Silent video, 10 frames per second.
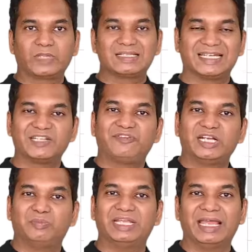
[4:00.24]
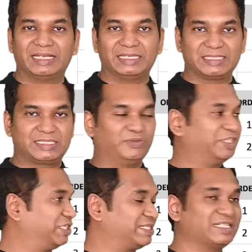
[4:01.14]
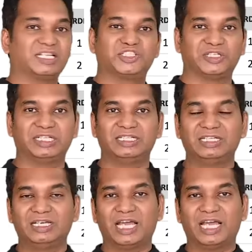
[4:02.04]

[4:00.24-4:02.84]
certified BI analyst, which is essentially